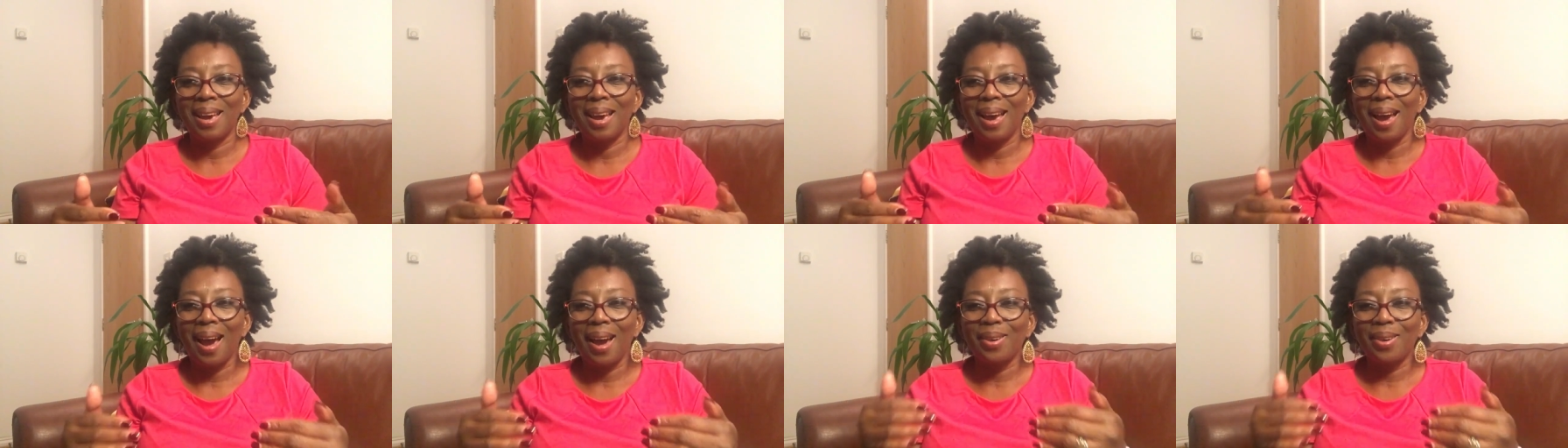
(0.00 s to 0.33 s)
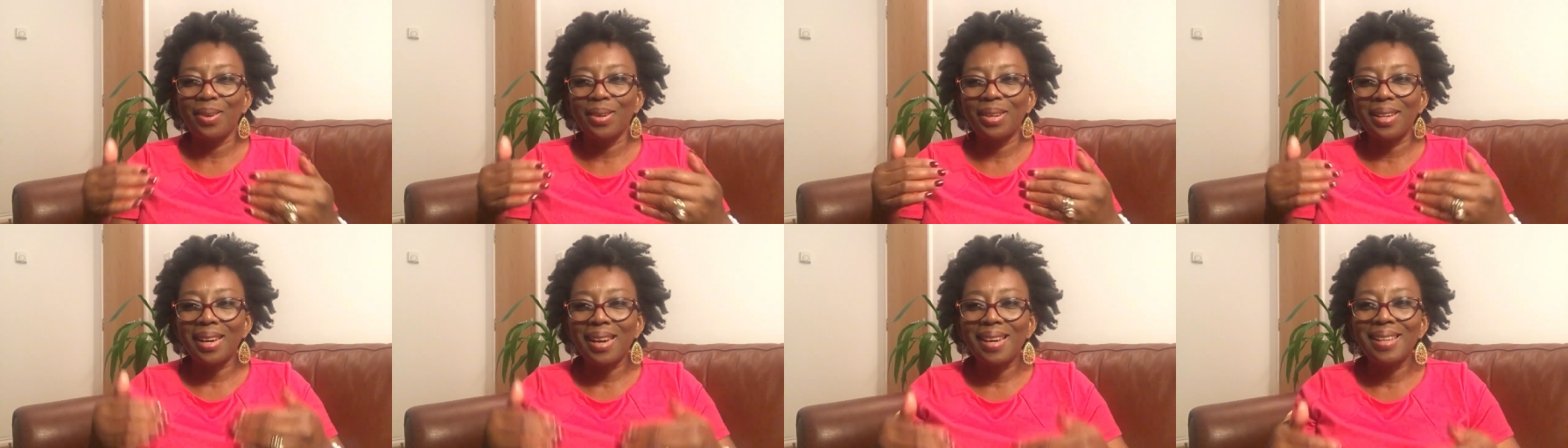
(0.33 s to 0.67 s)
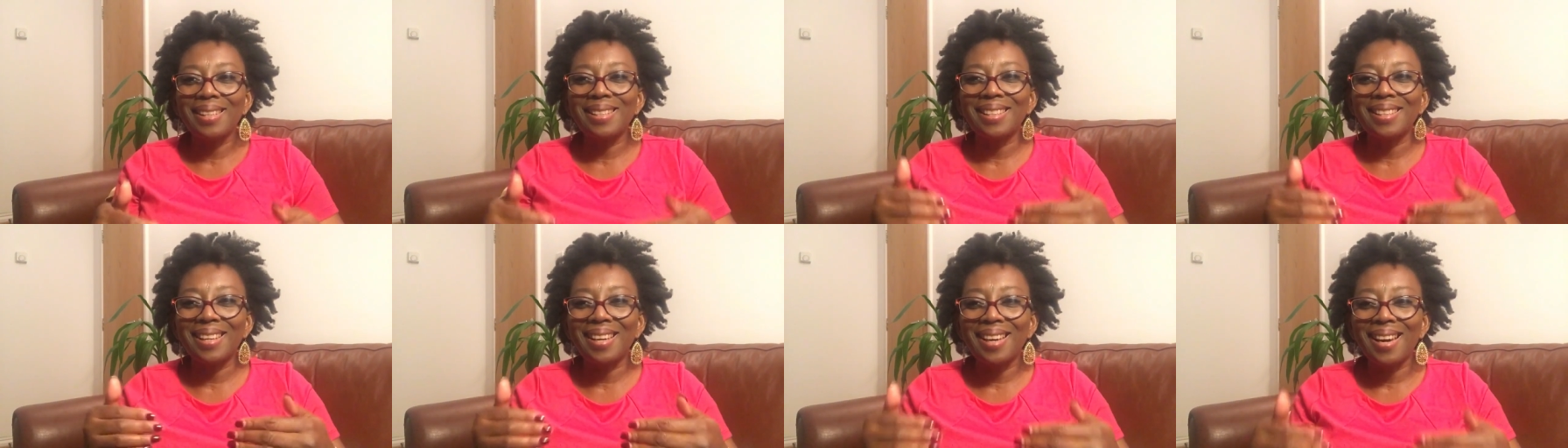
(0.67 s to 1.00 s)
And you're
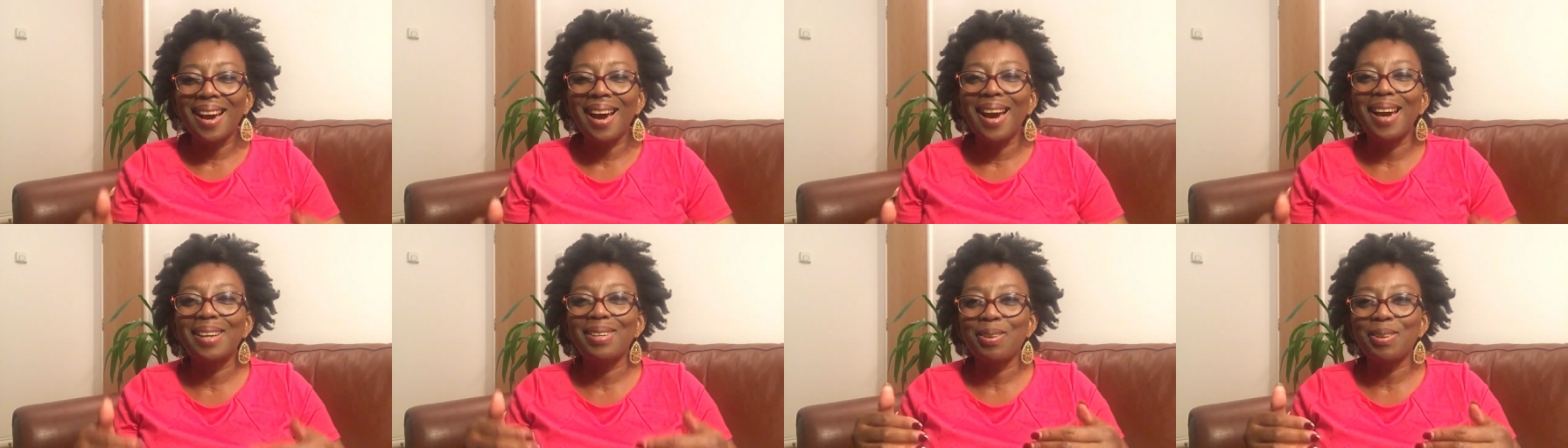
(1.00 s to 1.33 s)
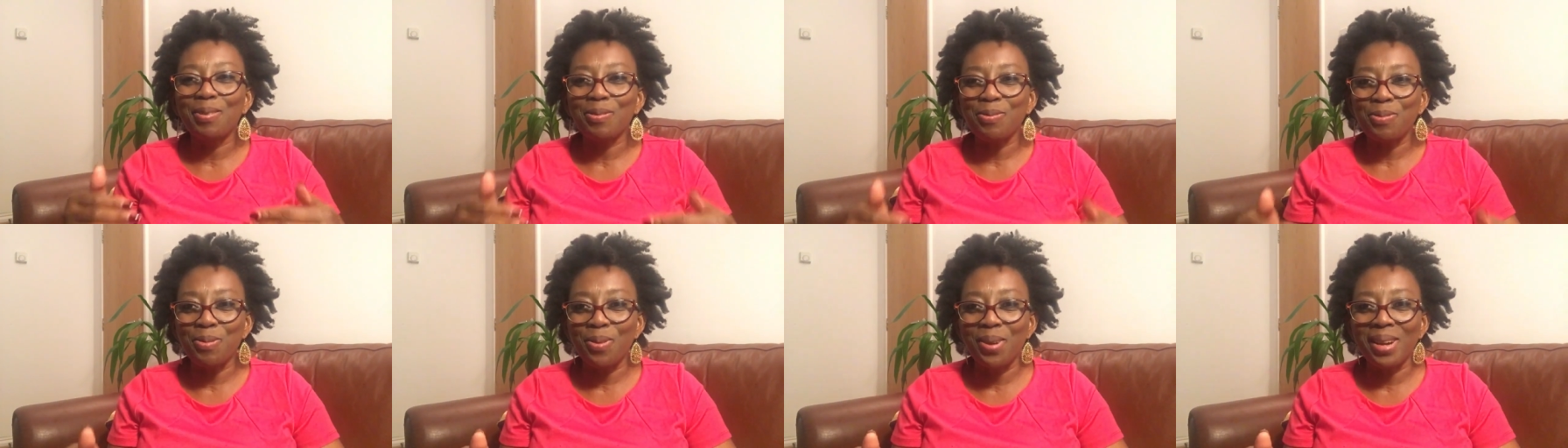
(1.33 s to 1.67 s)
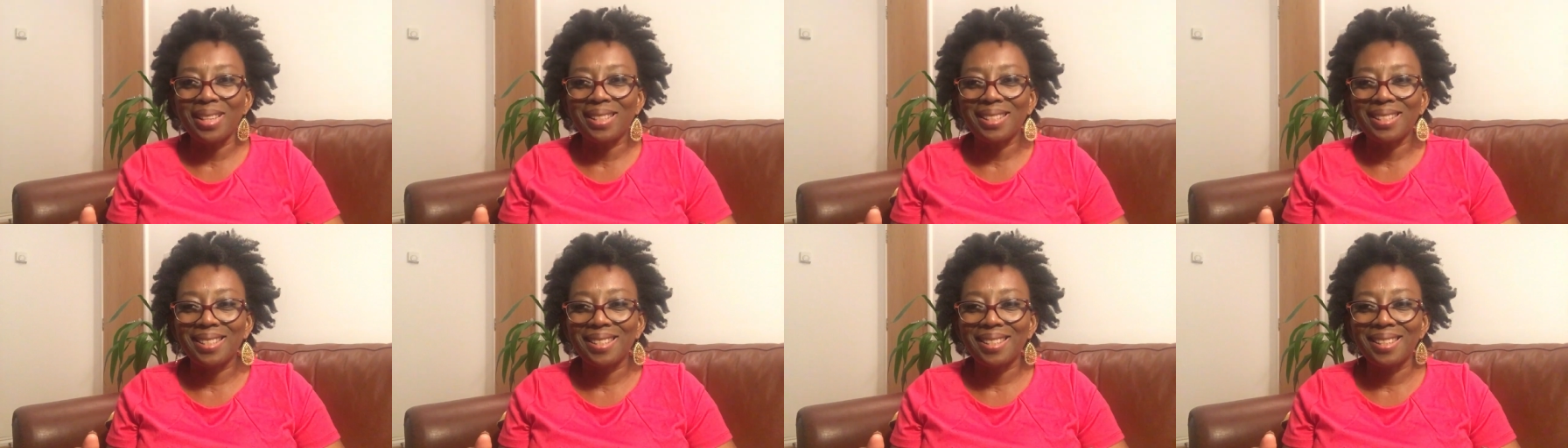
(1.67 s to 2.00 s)
gaining the kind of
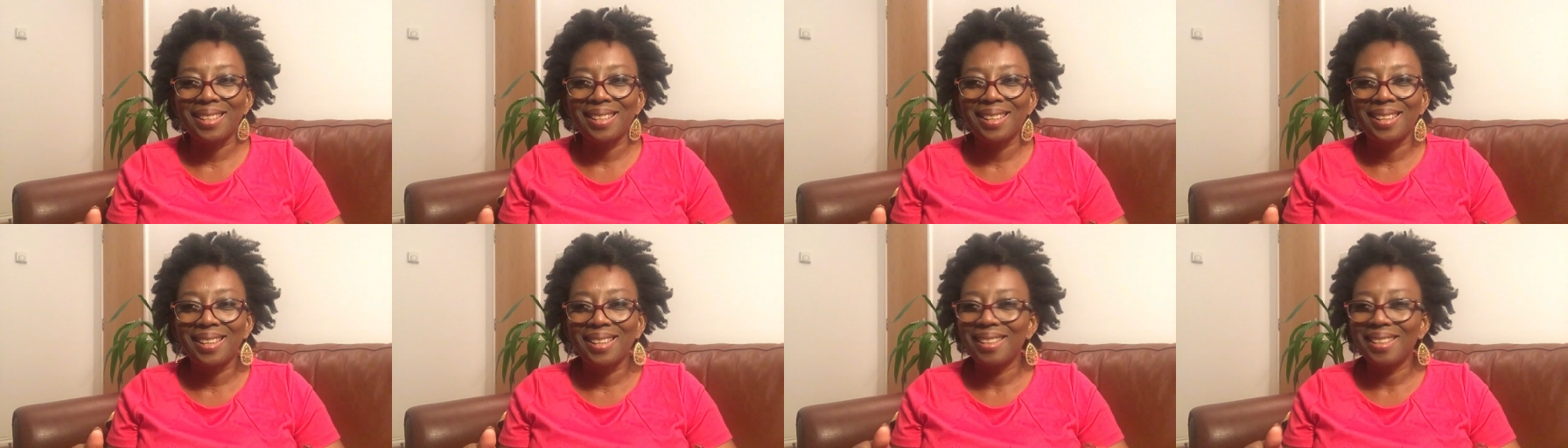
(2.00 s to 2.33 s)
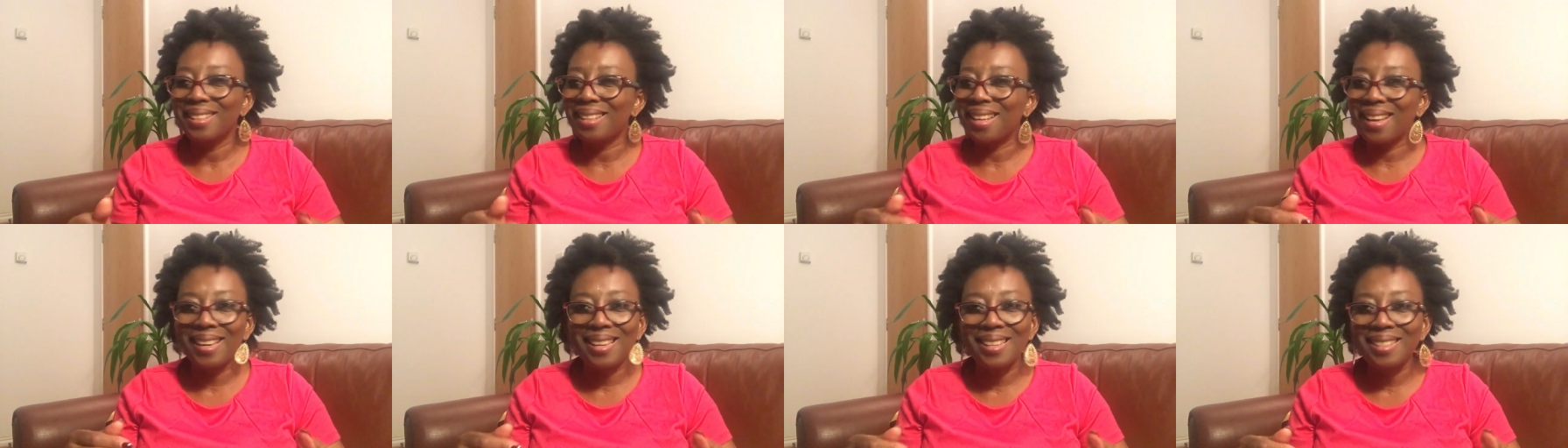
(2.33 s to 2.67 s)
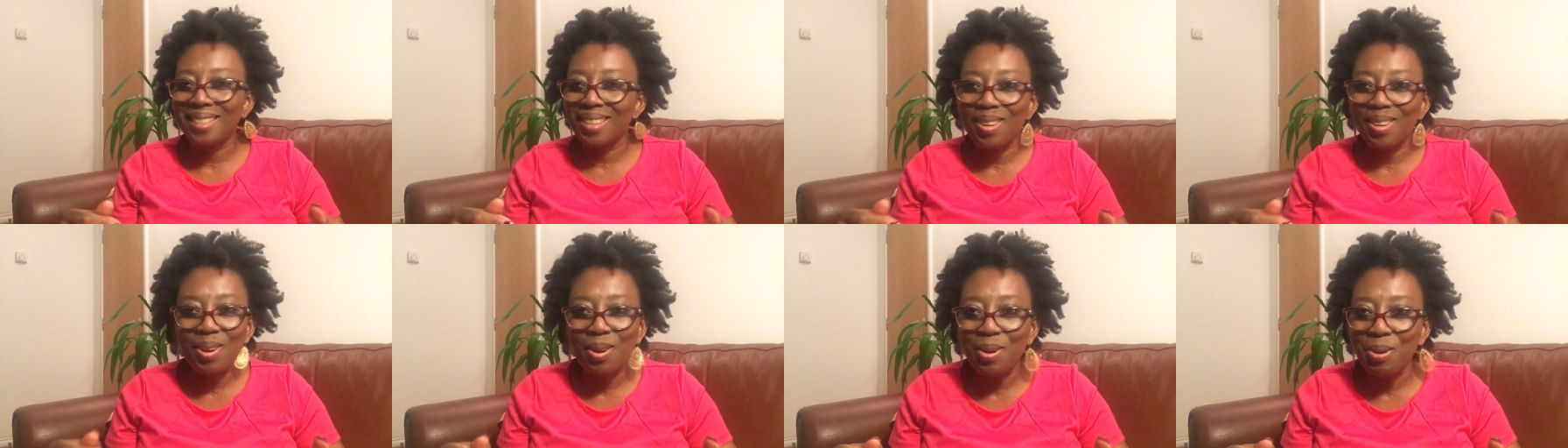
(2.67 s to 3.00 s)
weight that
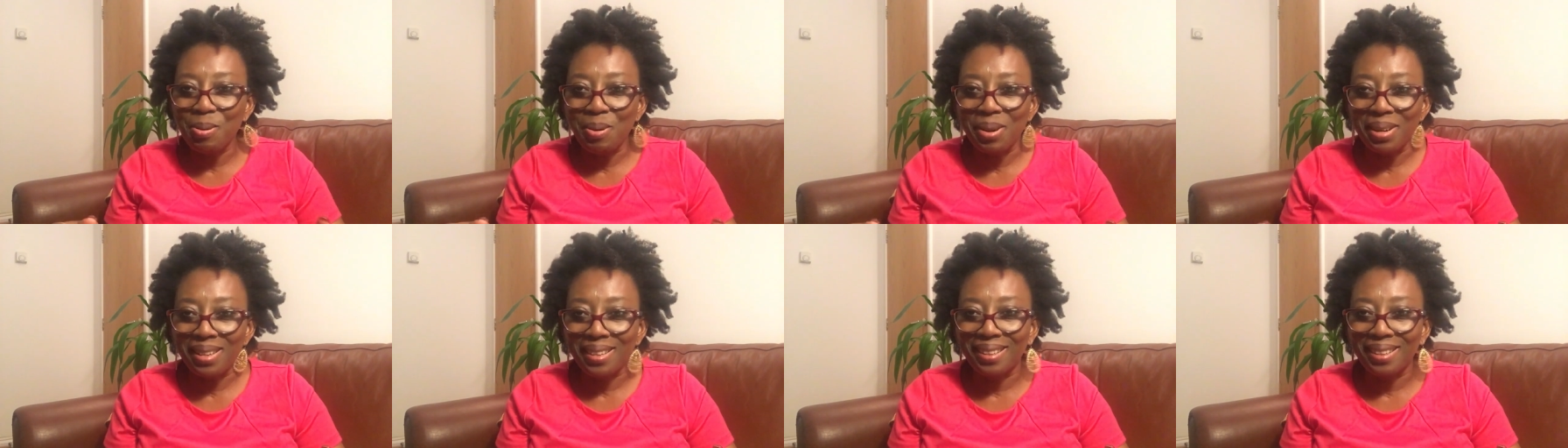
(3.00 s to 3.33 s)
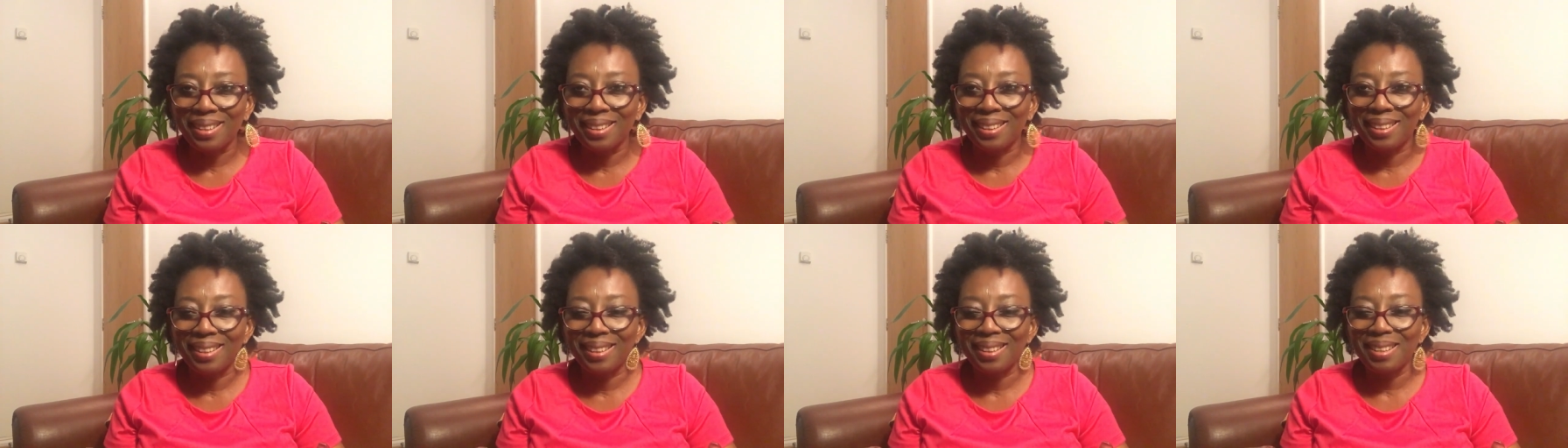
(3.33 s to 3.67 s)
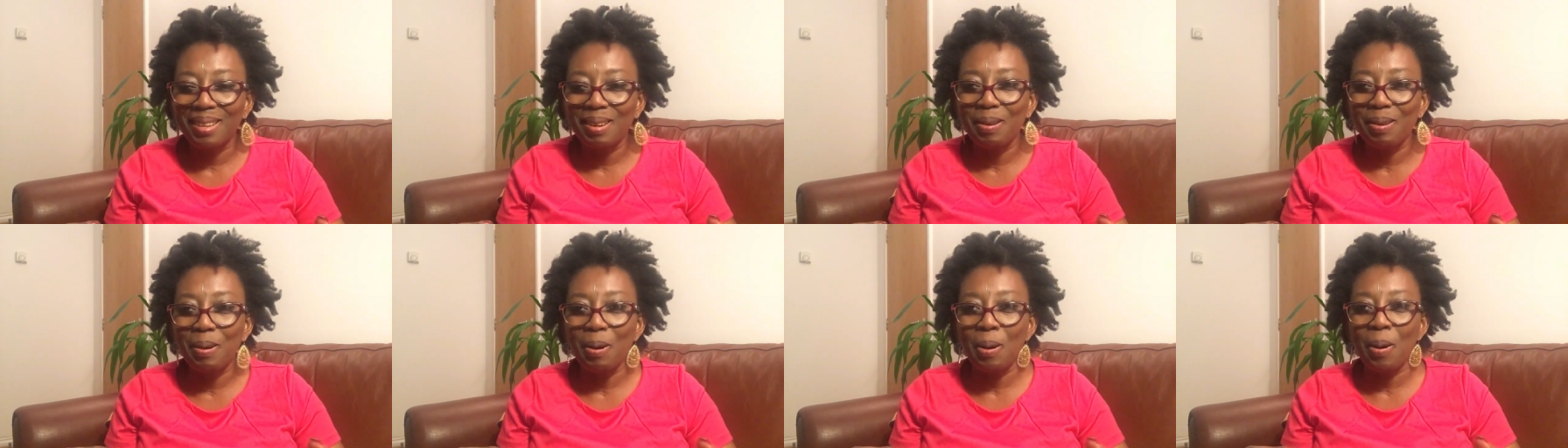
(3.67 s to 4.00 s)
isn't going,
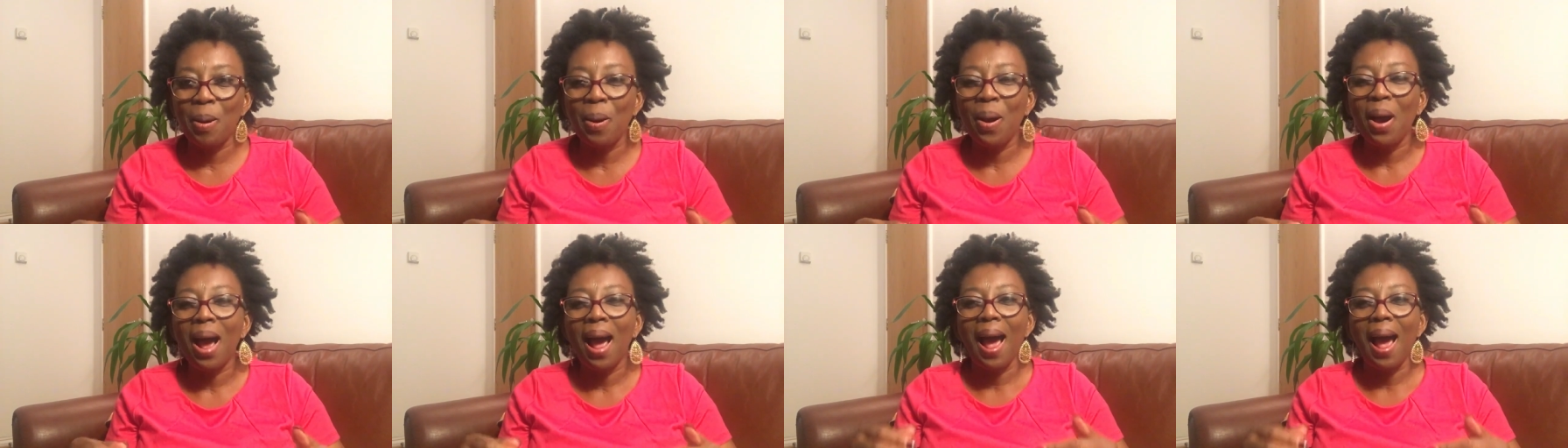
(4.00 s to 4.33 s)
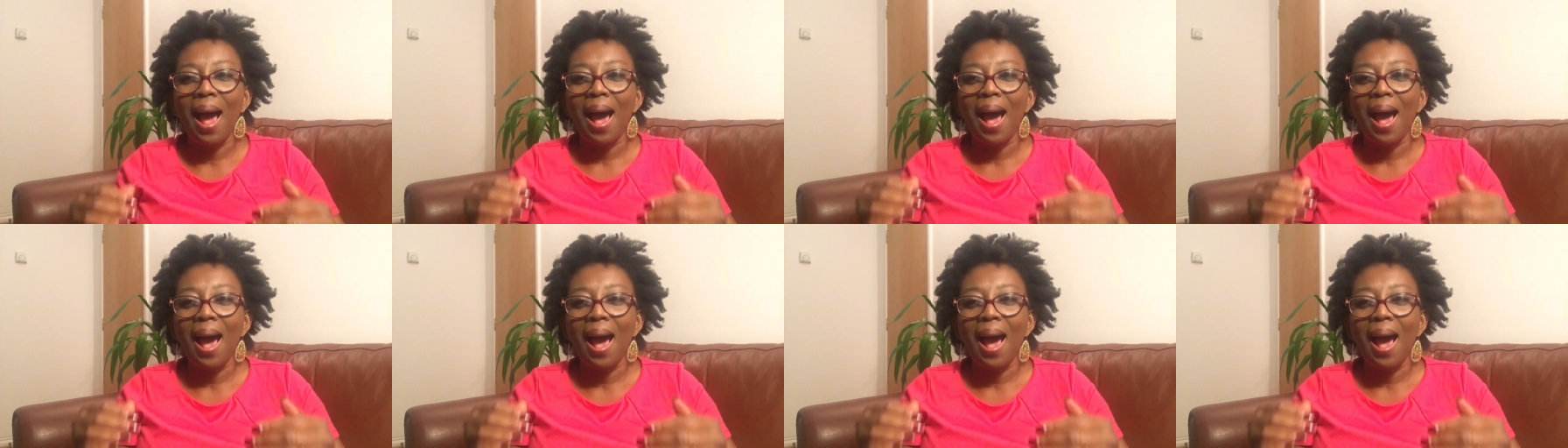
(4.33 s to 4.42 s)
you know?